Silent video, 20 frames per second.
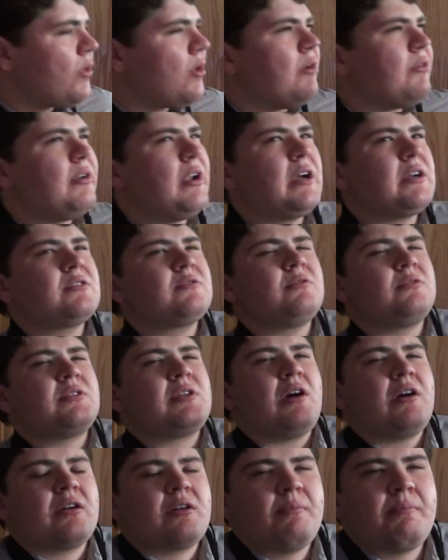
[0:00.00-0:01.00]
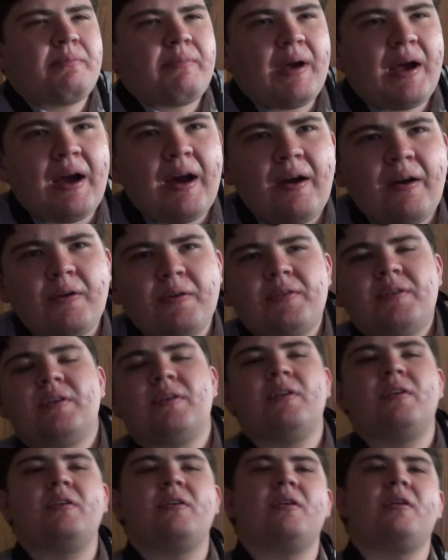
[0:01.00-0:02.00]
Next we'll talk about
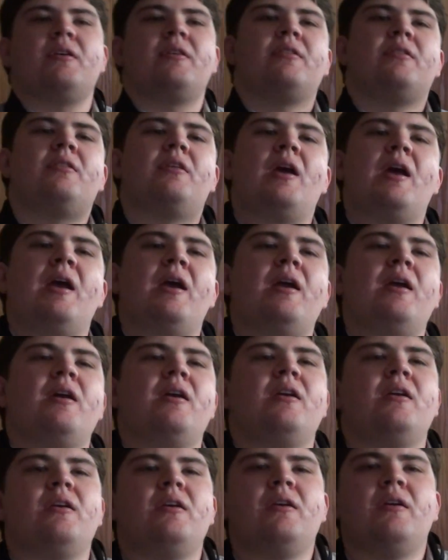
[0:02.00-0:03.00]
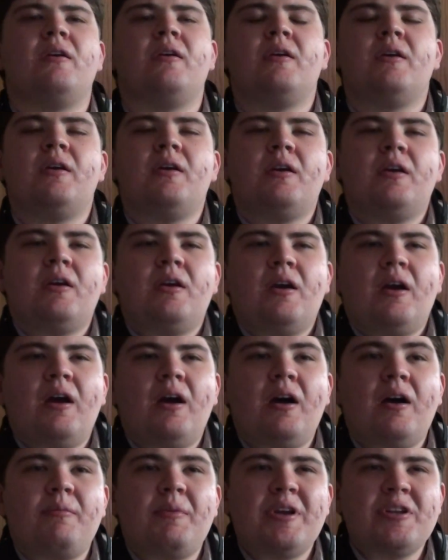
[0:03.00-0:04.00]
a
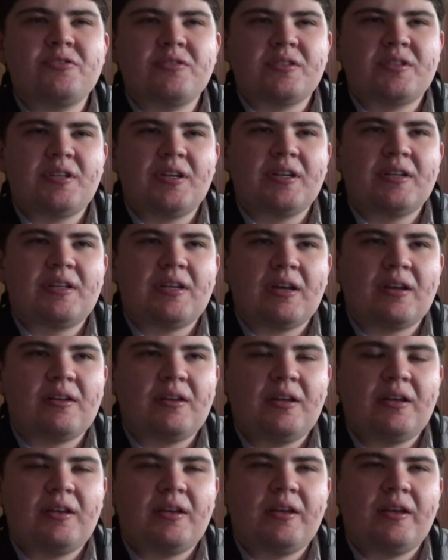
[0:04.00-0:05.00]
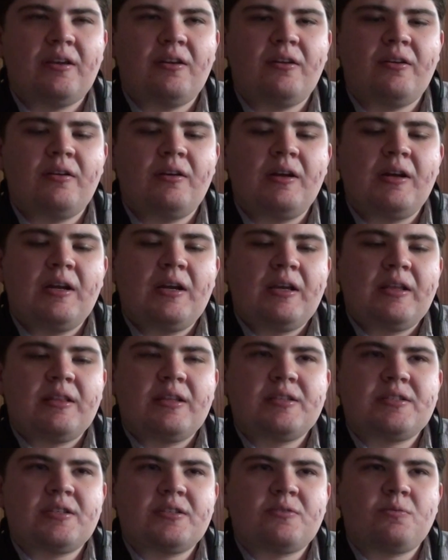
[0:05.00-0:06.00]
interesting technique here.
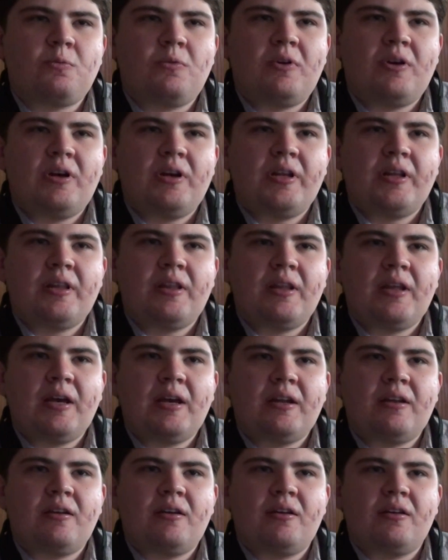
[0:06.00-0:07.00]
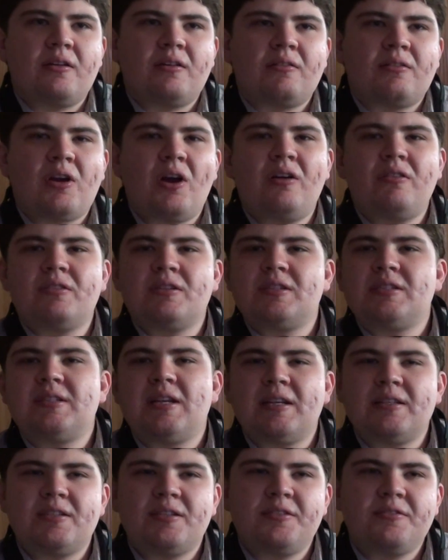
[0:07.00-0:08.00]
This is one that Colin
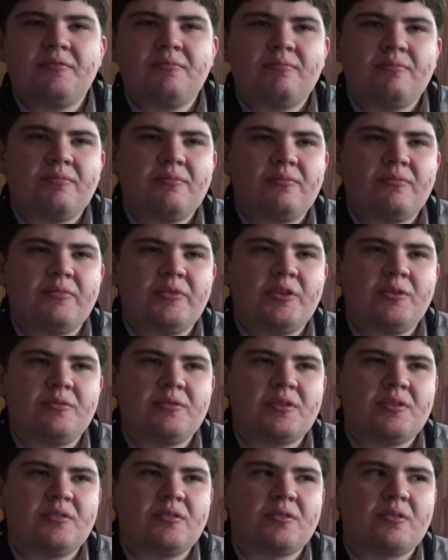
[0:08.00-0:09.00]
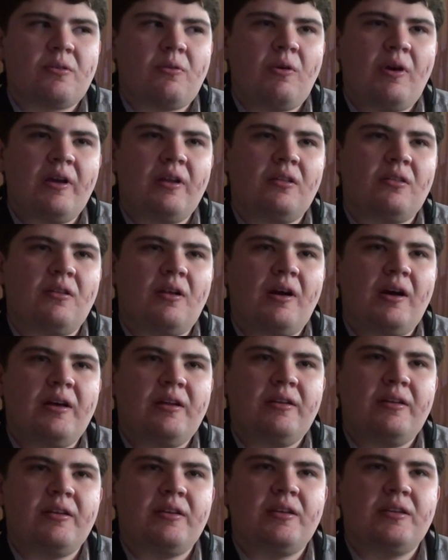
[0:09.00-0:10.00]
Stetson uses quite a
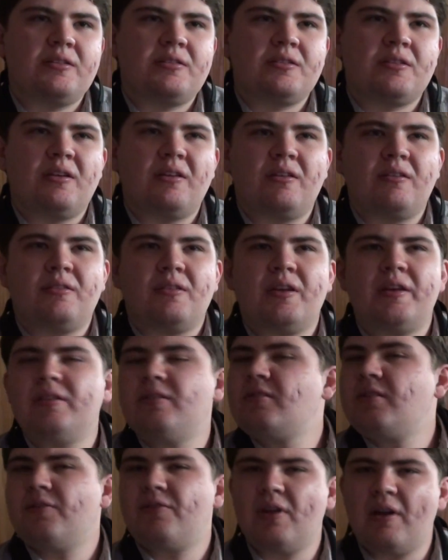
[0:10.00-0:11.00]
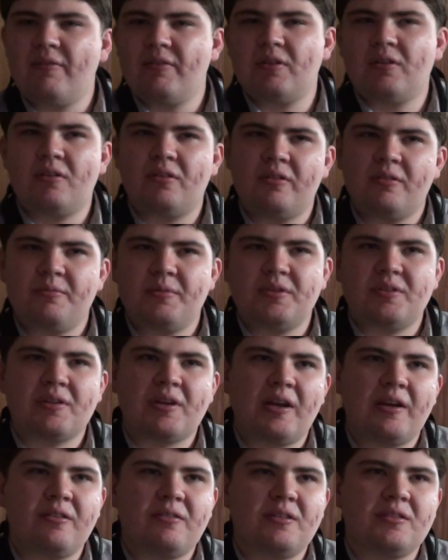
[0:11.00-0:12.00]
lot. It's if you haven't heard him, he's a
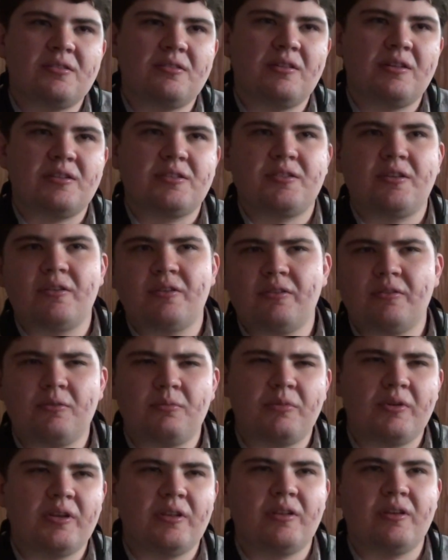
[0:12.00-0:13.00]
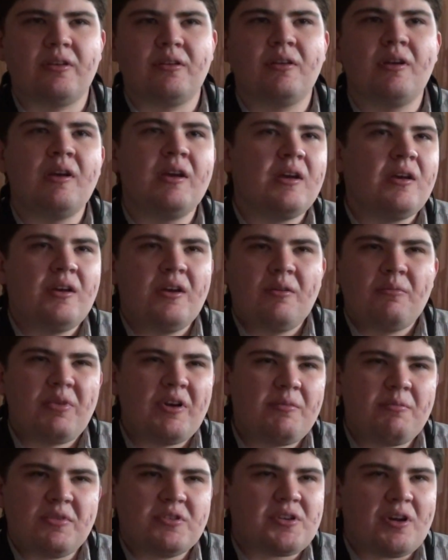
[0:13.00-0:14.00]
guy who does a lot of circular breathing,
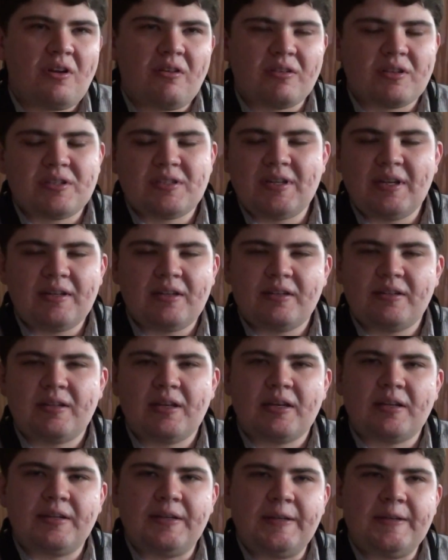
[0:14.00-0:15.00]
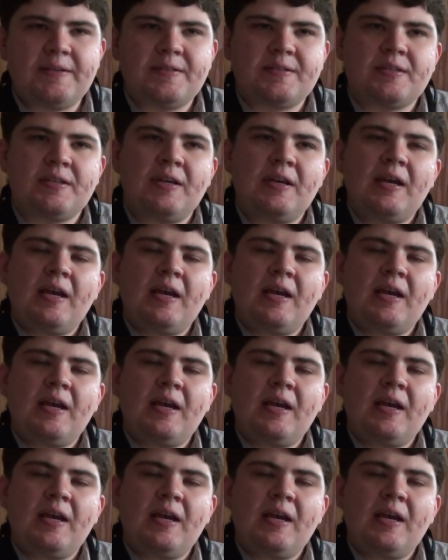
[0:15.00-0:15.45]
pretty much all extended techniques,